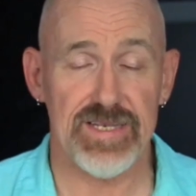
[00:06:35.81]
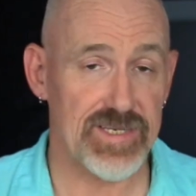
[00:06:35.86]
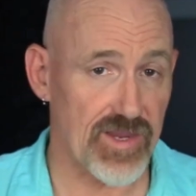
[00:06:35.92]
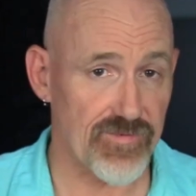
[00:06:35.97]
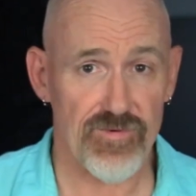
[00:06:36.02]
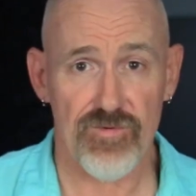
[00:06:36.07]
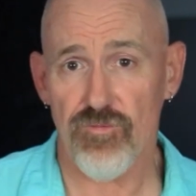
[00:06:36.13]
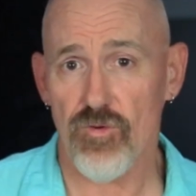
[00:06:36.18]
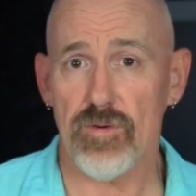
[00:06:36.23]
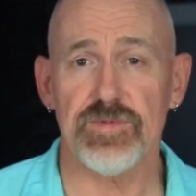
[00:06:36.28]

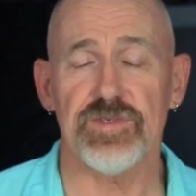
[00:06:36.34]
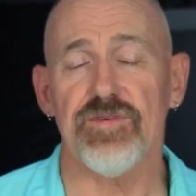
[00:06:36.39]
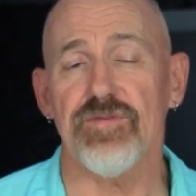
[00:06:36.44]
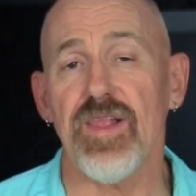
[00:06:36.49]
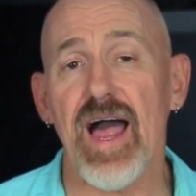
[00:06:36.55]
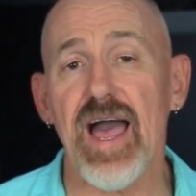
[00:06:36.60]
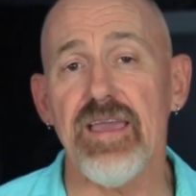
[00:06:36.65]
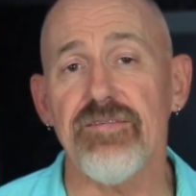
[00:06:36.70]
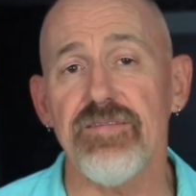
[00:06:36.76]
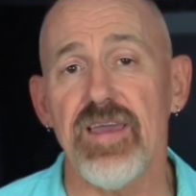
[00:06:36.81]
Different forms of
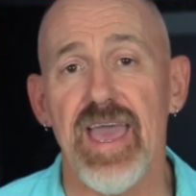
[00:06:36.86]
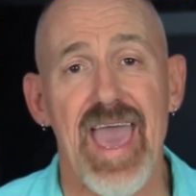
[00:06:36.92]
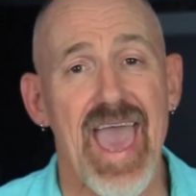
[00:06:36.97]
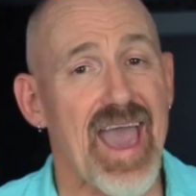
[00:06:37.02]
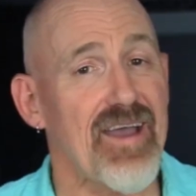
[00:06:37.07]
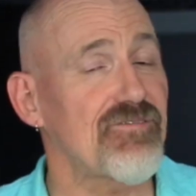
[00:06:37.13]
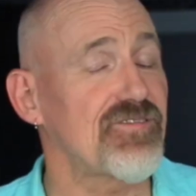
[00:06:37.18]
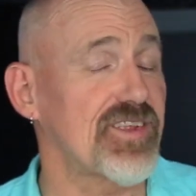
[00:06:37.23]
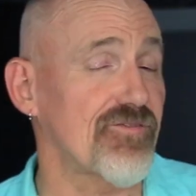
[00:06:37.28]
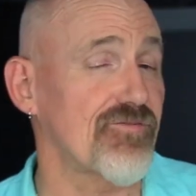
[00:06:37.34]
life
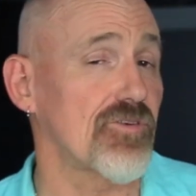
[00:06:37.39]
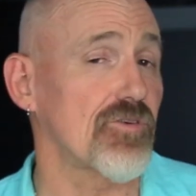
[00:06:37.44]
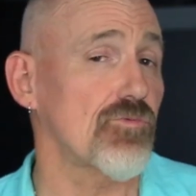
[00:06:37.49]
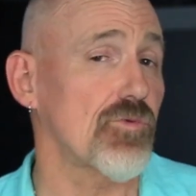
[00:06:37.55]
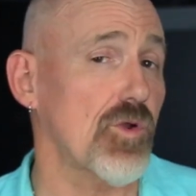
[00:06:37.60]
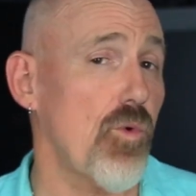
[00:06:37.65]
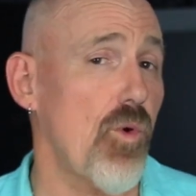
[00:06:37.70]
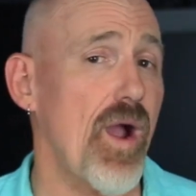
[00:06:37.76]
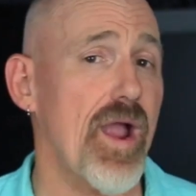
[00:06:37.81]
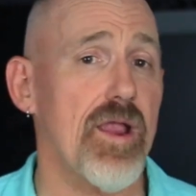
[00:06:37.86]
have different
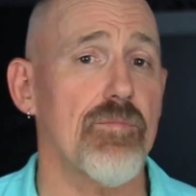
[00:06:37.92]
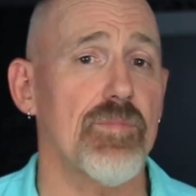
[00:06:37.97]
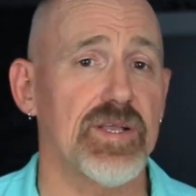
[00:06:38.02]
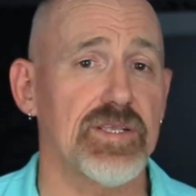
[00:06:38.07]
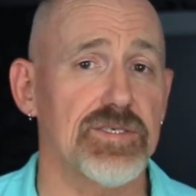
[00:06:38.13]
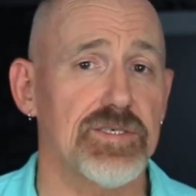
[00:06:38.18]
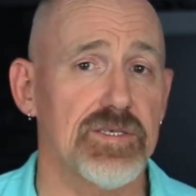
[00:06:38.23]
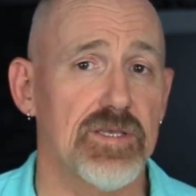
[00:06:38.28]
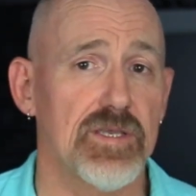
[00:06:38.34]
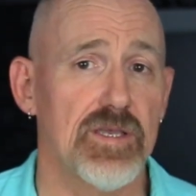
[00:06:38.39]

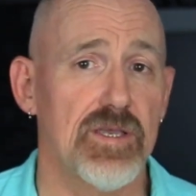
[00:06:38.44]
requirements.